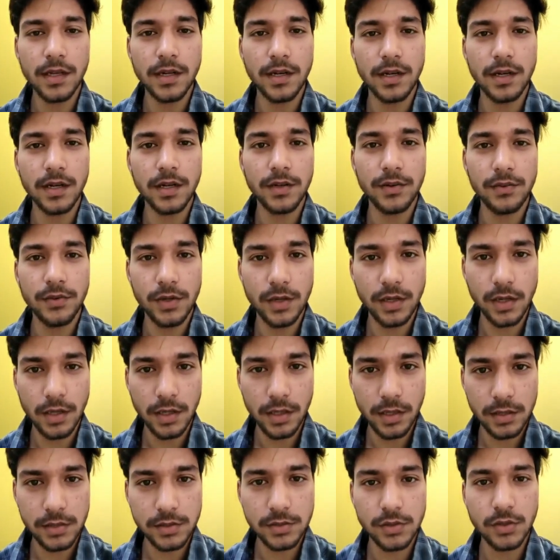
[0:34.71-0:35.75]
And I would
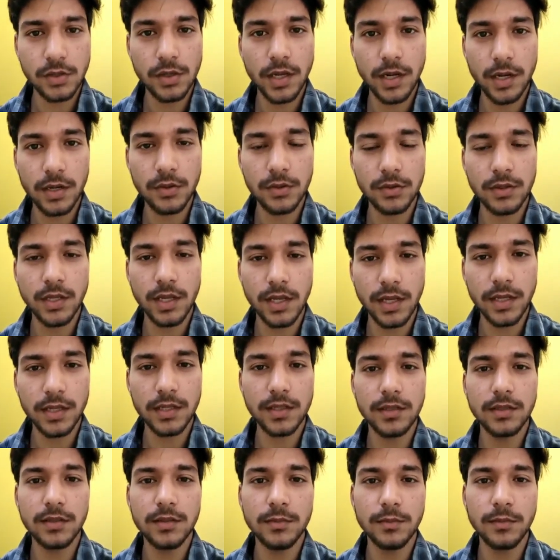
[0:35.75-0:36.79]
also like to
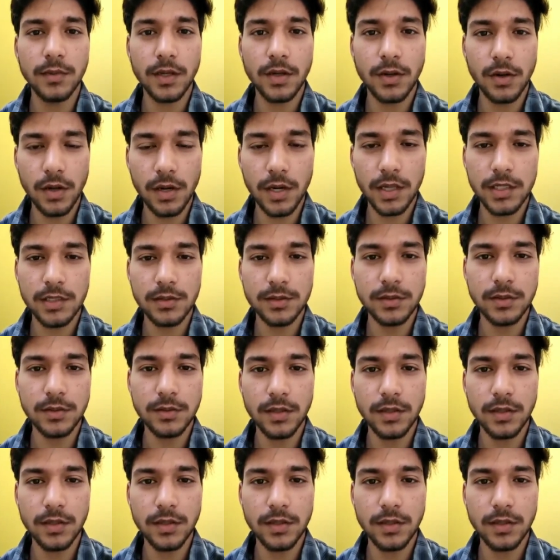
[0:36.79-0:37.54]
thank my college,